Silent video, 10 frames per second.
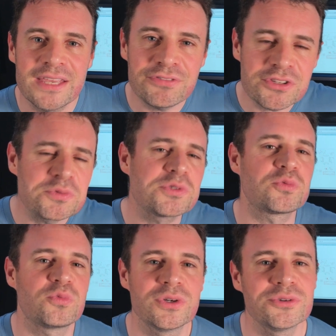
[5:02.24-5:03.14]
if this was a
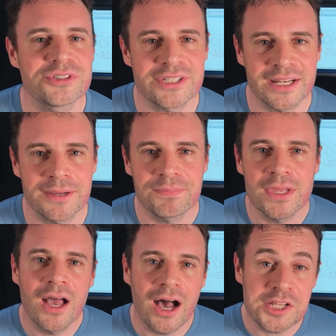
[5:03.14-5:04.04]
real
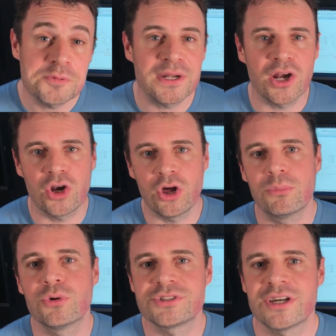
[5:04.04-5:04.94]
startup, I'd spend a
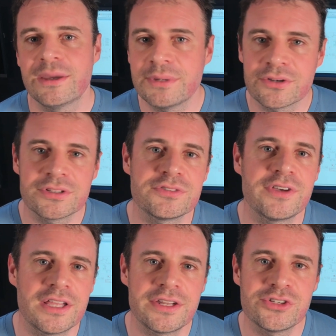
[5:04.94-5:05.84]
lot more time here in this
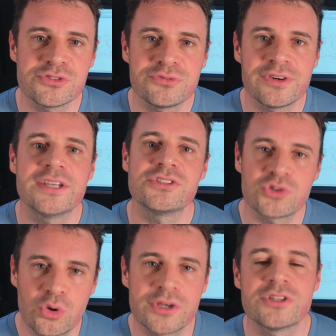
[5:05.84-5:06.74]
validation phase,
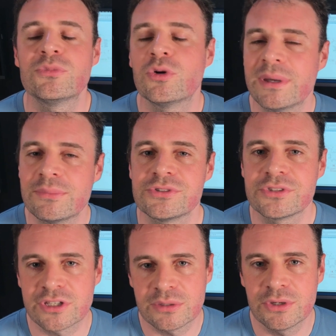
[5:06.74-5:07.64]
talking to more members of
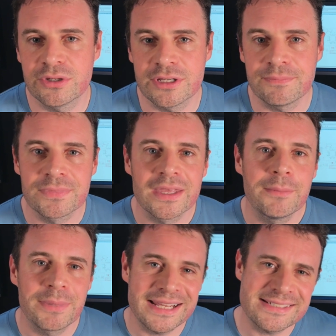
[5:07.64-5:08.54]
the community.
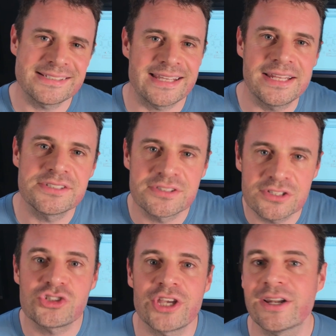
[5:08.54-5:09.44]
But as it stands,
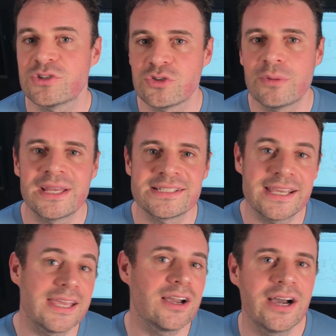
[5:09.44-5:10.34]
this channel is all about
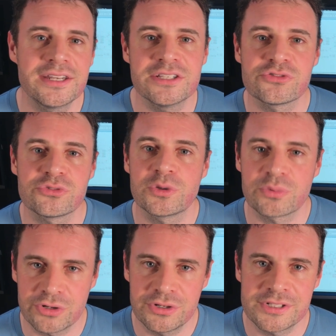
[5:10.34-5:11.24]
taking ideas through the
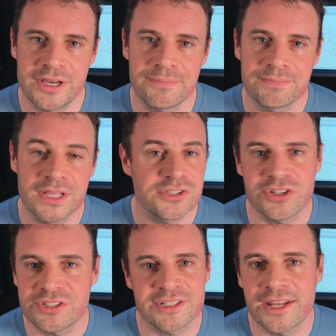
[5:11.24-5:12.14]
prototype. It's
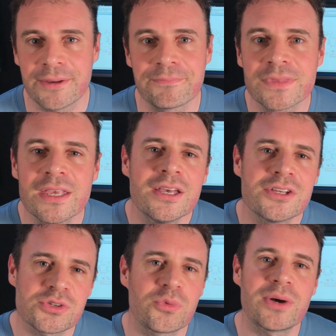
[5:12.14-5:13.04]
not a startup.
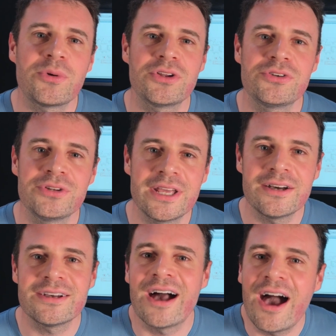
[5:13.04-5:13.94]
So what I want to do
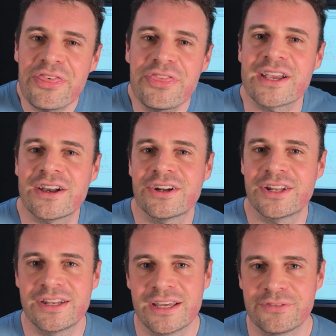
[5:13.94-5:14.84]
now, I think I've
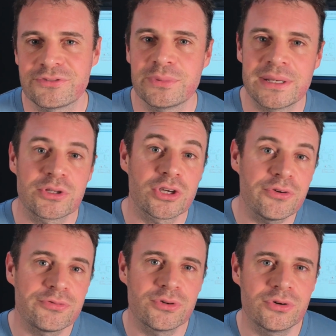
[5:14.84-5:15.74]
got enough to be able to
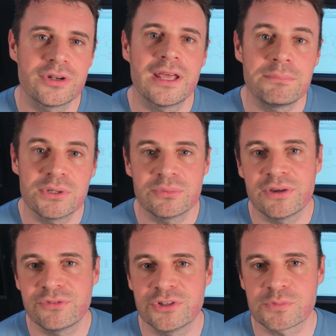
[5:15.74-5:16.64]
go forward and build
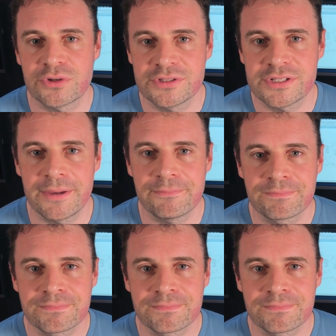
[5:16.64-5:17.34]
my first prototype.